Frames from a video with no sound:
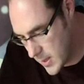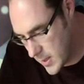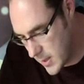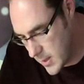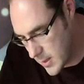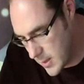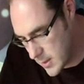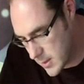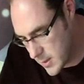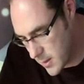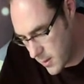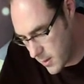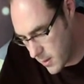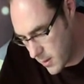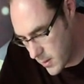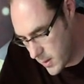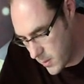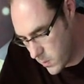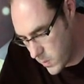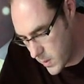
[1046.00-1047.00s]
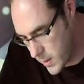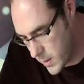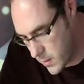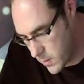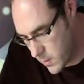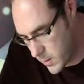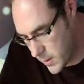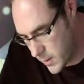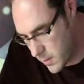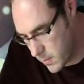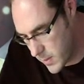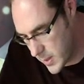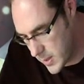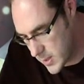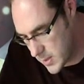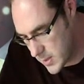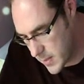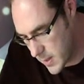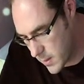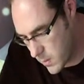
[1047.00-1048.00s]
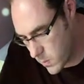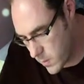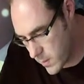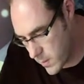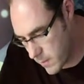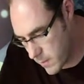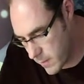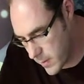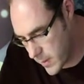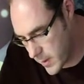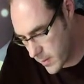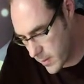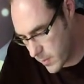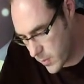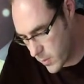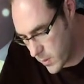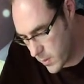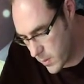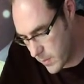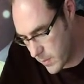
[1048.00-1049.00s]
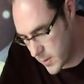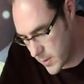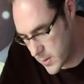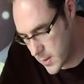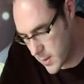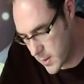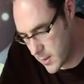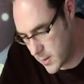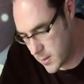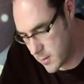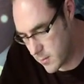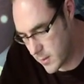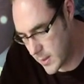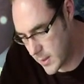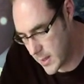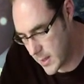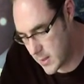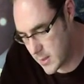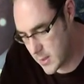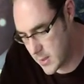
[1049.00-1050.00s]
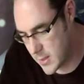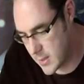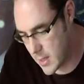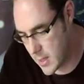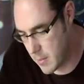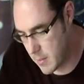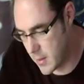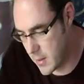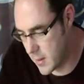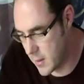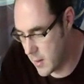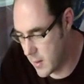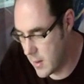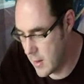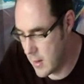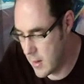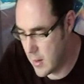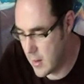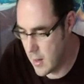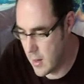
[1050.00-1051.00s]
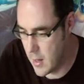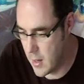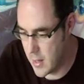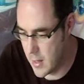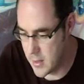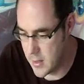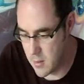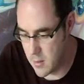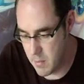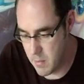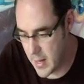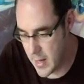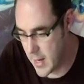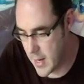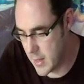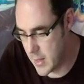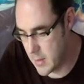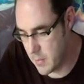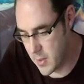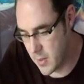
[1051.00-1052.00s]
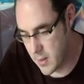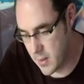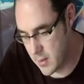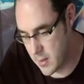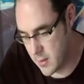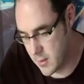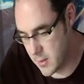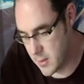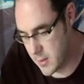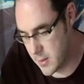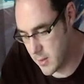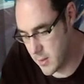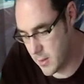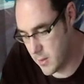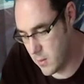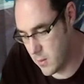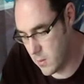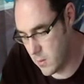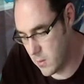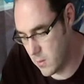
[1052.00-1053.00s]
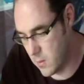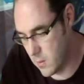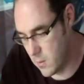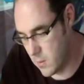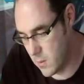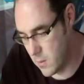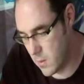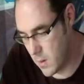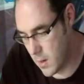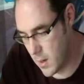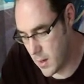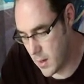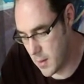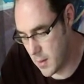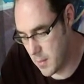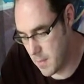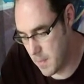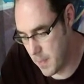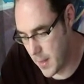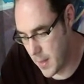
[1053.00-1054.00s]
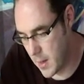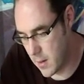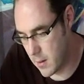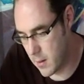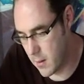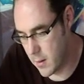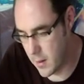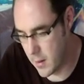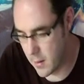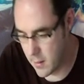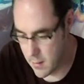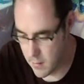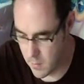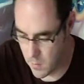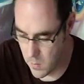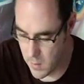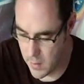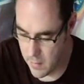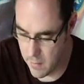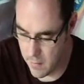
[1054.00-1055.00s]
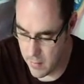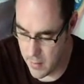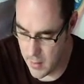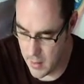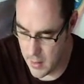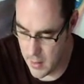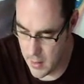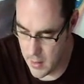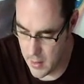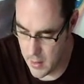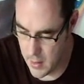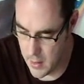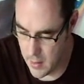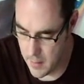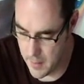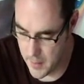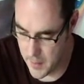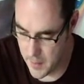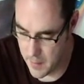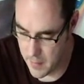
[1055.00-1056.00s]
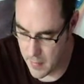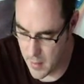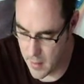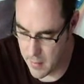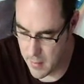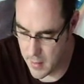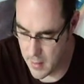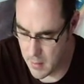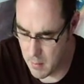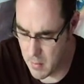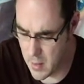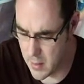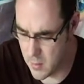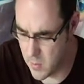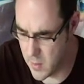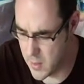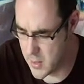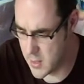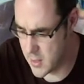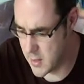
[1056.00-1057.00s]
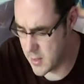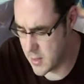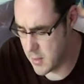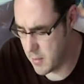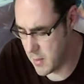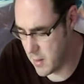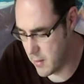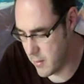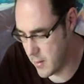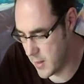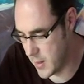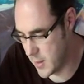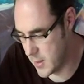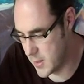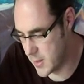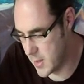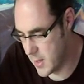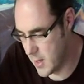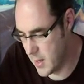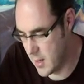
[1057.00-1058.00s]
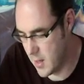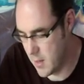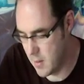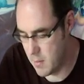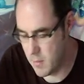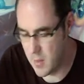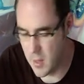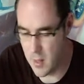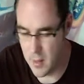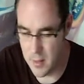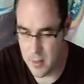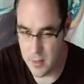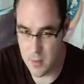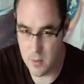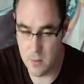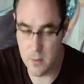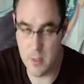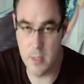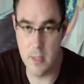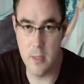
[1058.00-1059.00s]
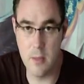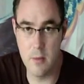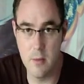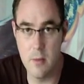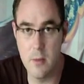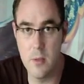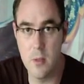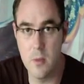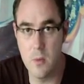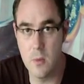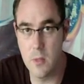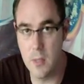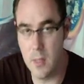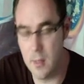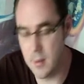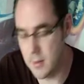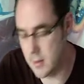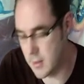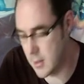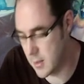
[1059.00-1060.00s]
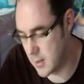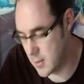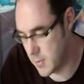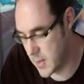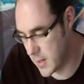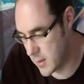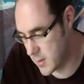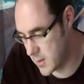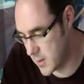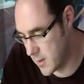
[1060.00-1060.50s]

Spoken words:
So Holy Will, you may spend 1 faith point per turn to regain stamina. It's not bad because you're, unlike with I think the Blood Witch has similar things, but her source is crucial to casting spells.